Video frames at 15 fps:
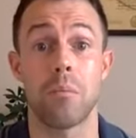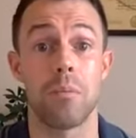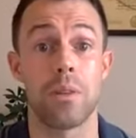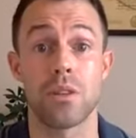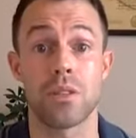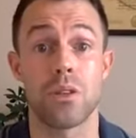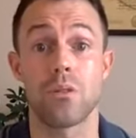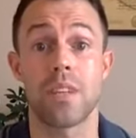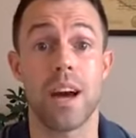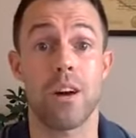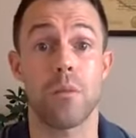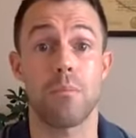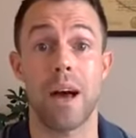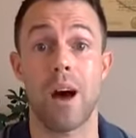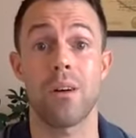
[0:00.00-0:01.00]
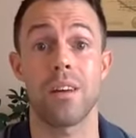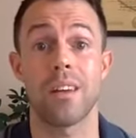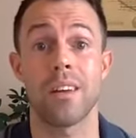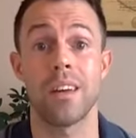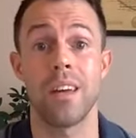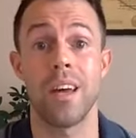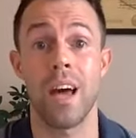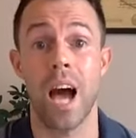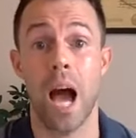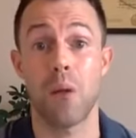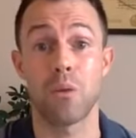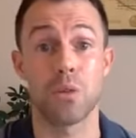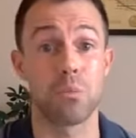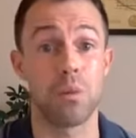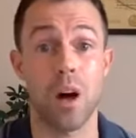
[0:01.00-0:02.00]
There's no doubt about it. I
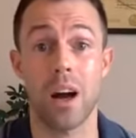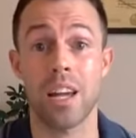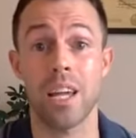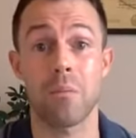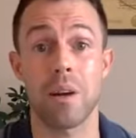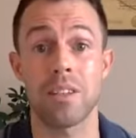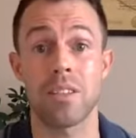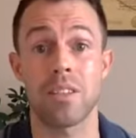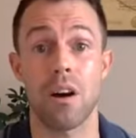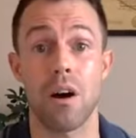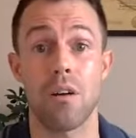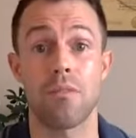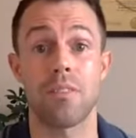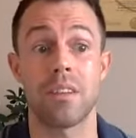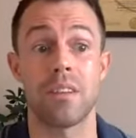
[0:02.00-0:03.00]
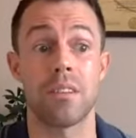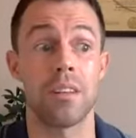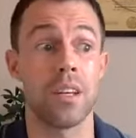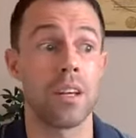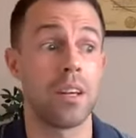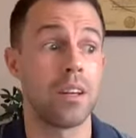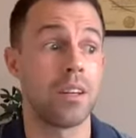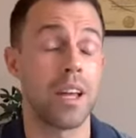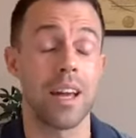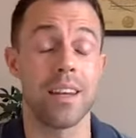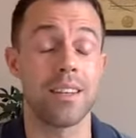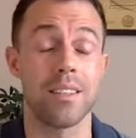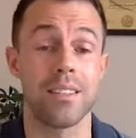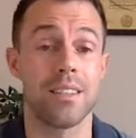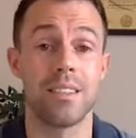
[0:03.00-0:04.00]
was blocking myself
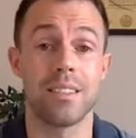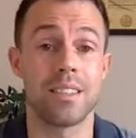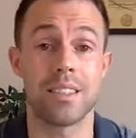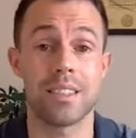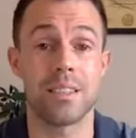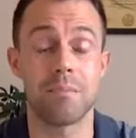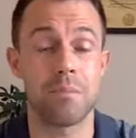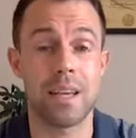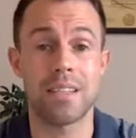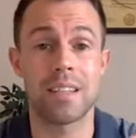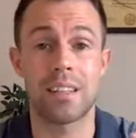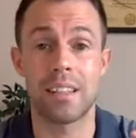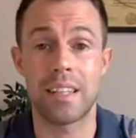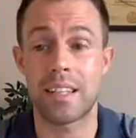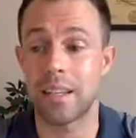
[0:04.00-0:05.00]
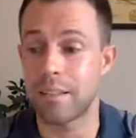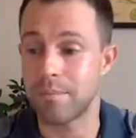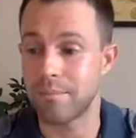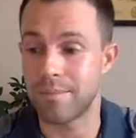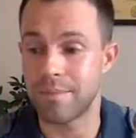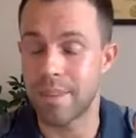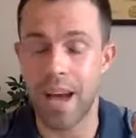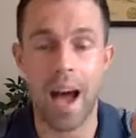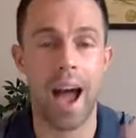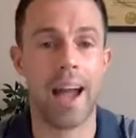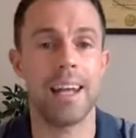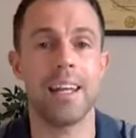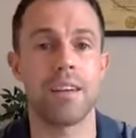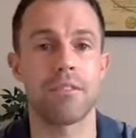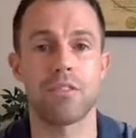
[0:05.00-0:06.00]
and just basically
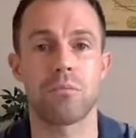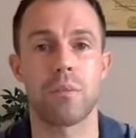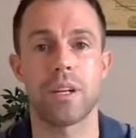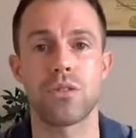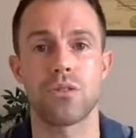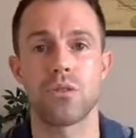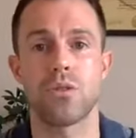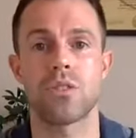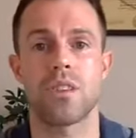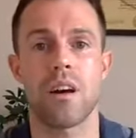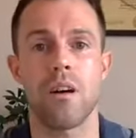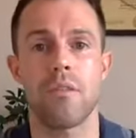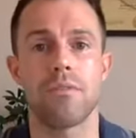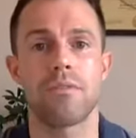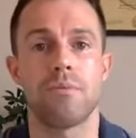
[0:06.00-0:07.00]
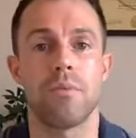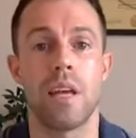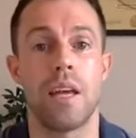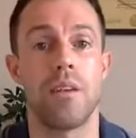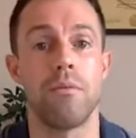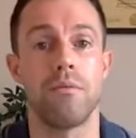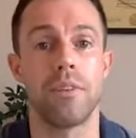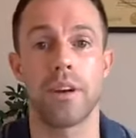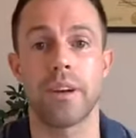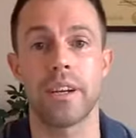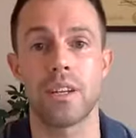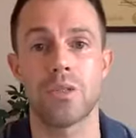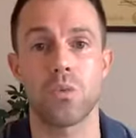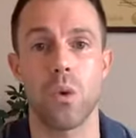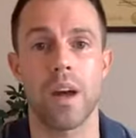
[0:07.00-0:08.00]
hiding from my true self in
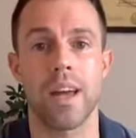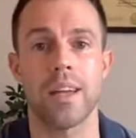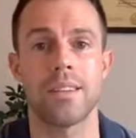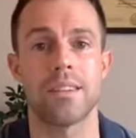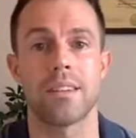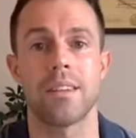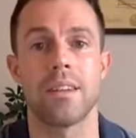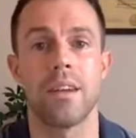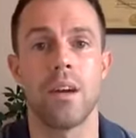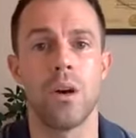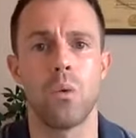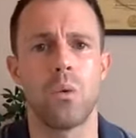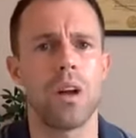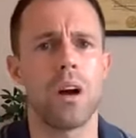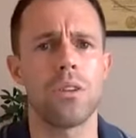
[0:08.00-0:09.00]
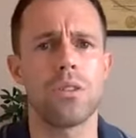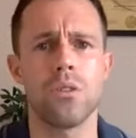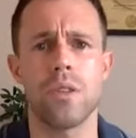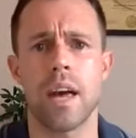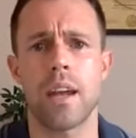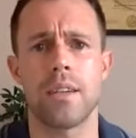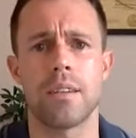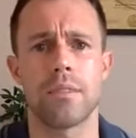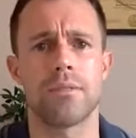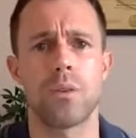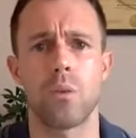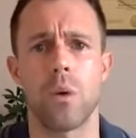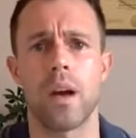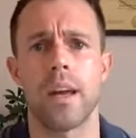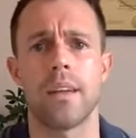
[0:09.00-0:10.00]
various ways. And we all do that in
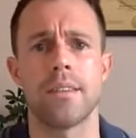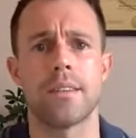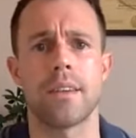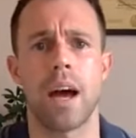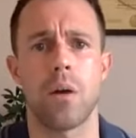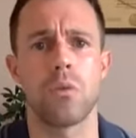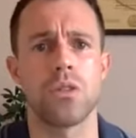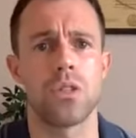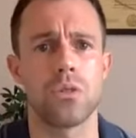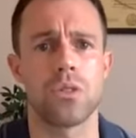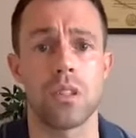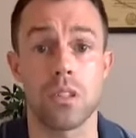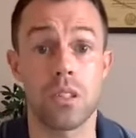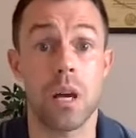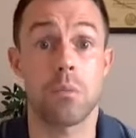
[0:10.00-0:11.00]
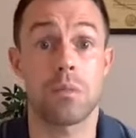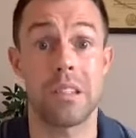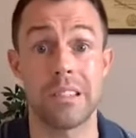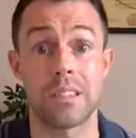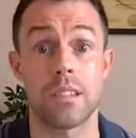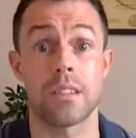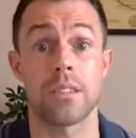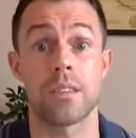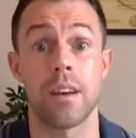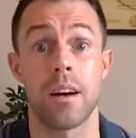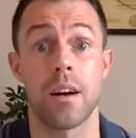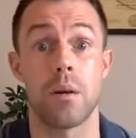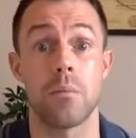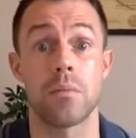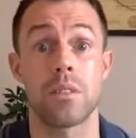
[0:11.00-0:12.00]
different ways. I was using substances
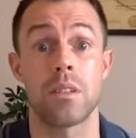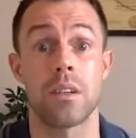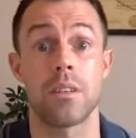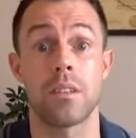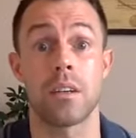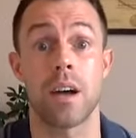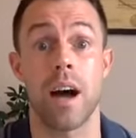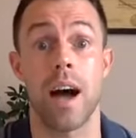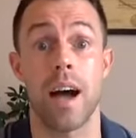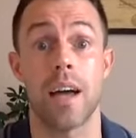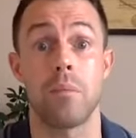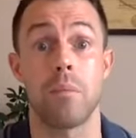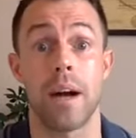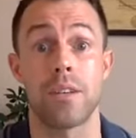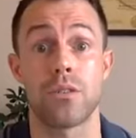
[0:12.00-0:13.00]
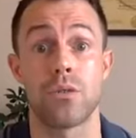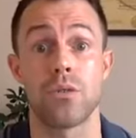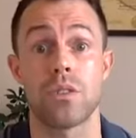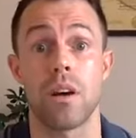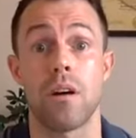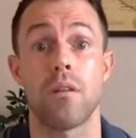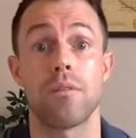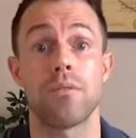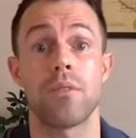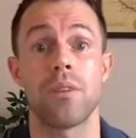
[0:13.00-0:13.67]
to hide my true self.